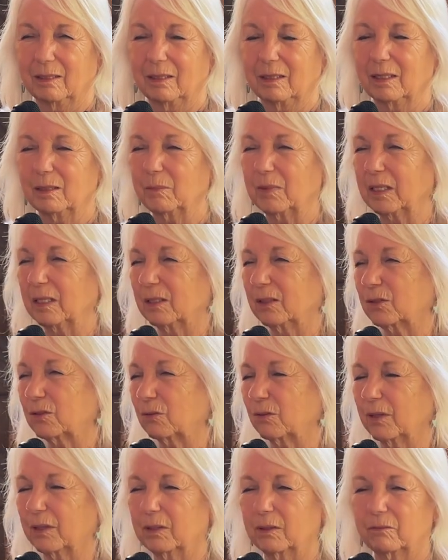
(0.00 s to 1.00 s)
And the
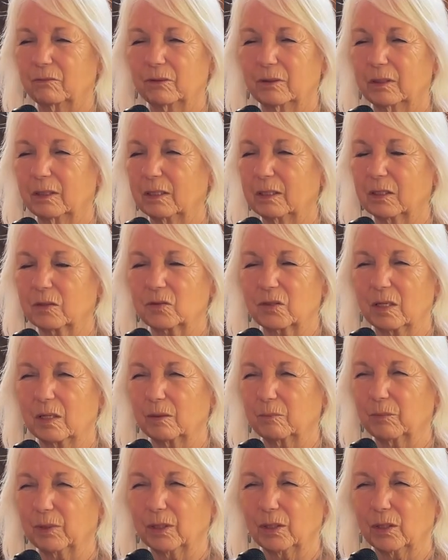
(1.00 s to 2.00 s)
Maitreya really does
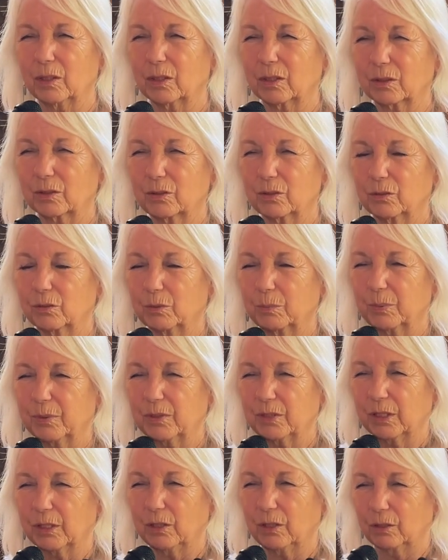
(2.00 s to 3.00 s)
not belong to a
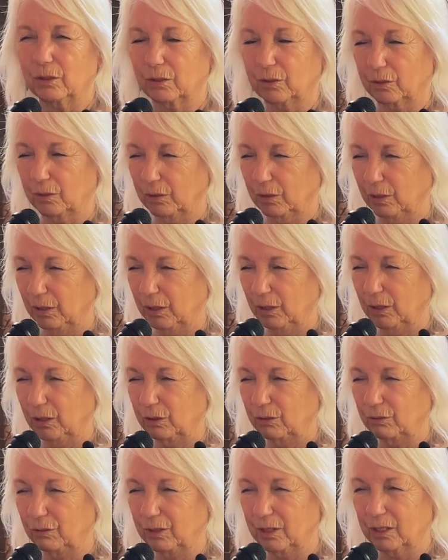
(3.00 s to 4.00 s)
particular
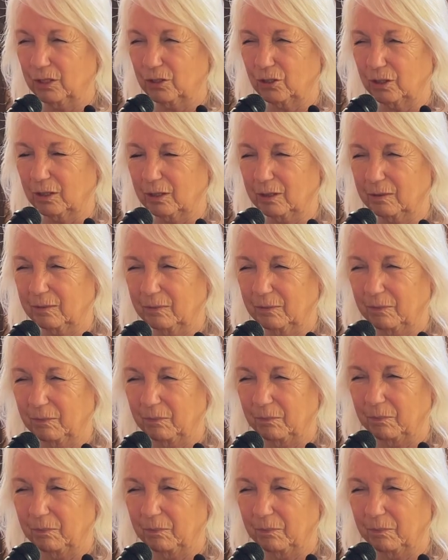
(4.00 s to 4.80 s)
tradition.